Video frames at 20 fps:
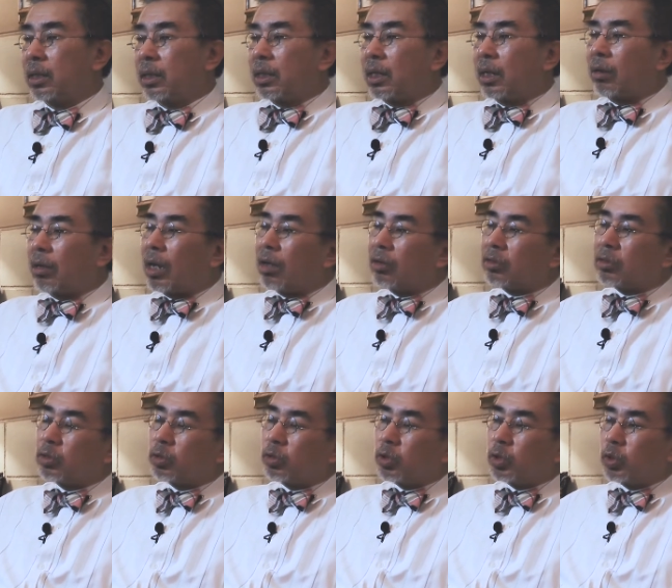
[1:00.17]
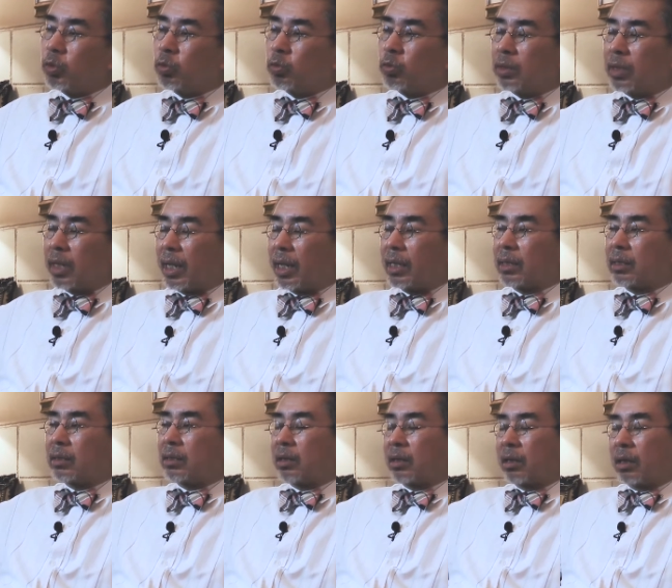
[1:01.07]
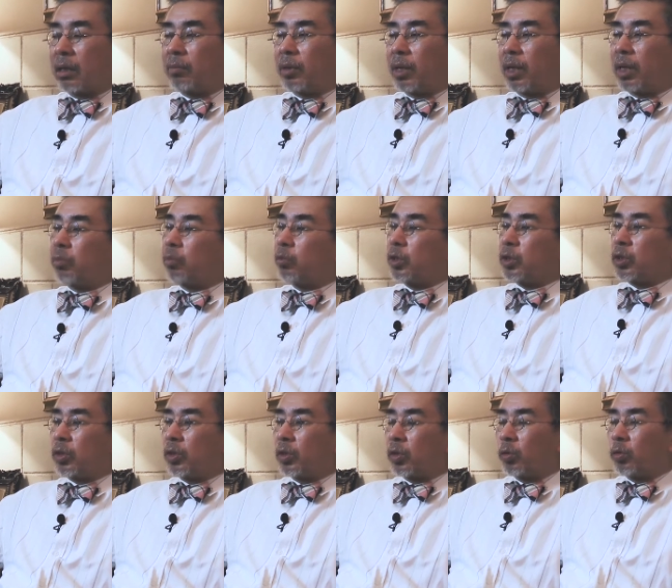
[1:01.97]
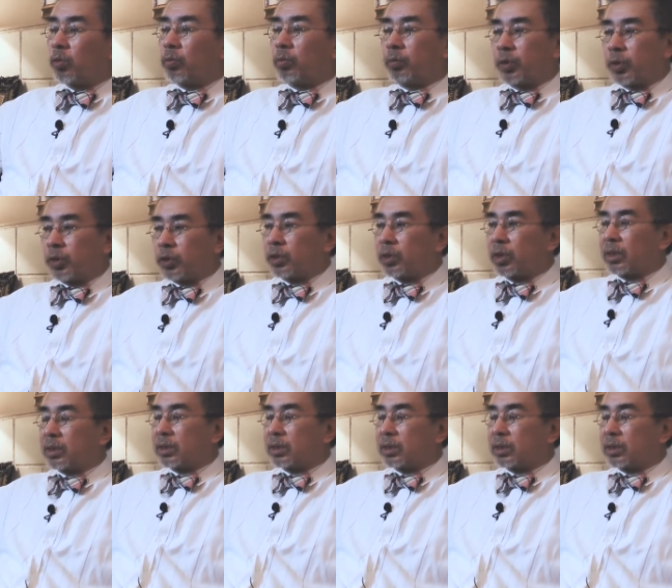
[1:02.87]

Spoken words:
Now, how do you then come up with your own personal